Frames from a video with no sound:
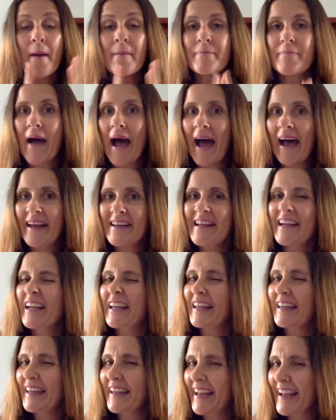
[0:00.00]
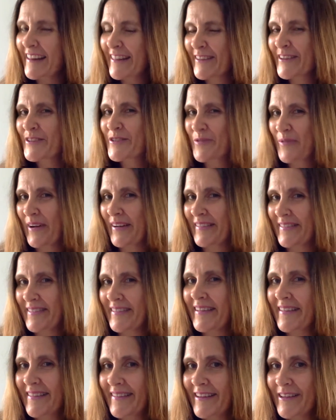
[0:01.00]
But let's address
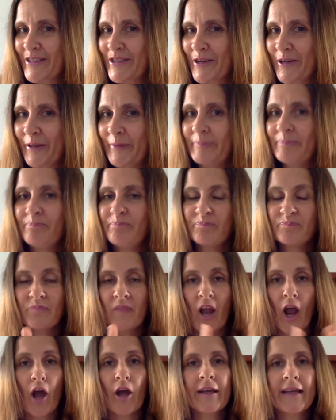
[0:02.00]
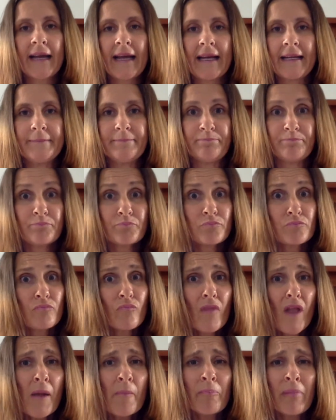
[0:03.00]
this issue. Okay,
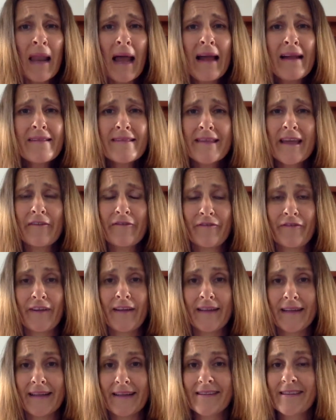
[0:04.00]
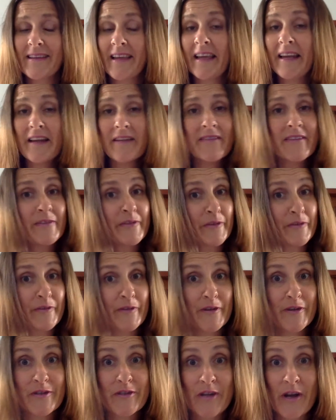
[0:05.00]
plants have feelings. It isn't the
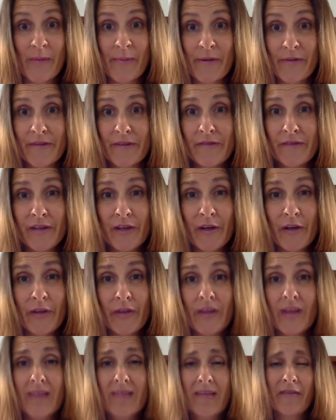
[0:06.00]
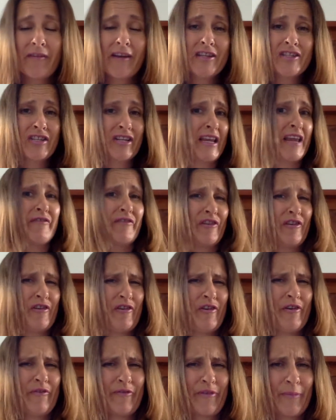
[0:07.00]
first time I've ever heard this. I've actually even
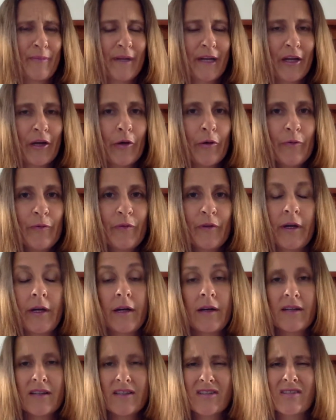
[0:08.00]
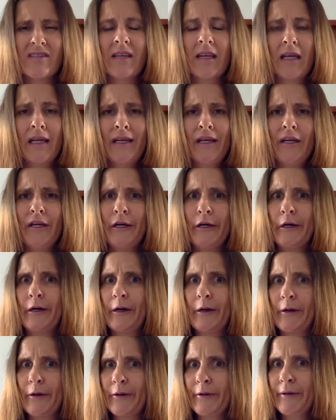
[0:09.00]
heard it from a girlfriend. And I just think,
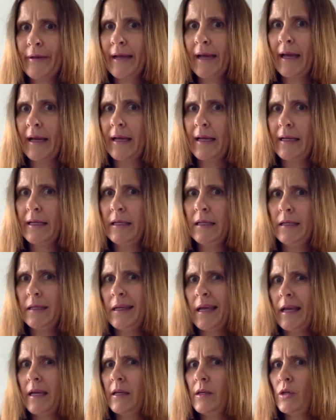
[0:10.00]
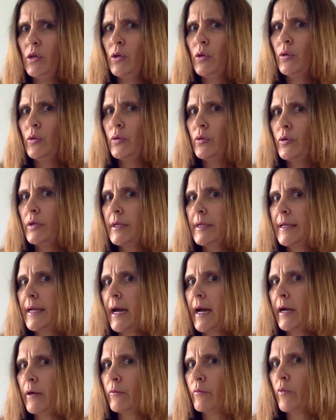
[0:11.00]
okay, yet you
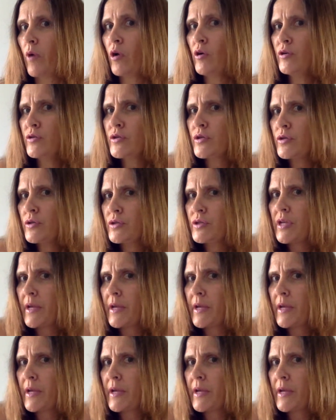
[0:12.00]
cut roses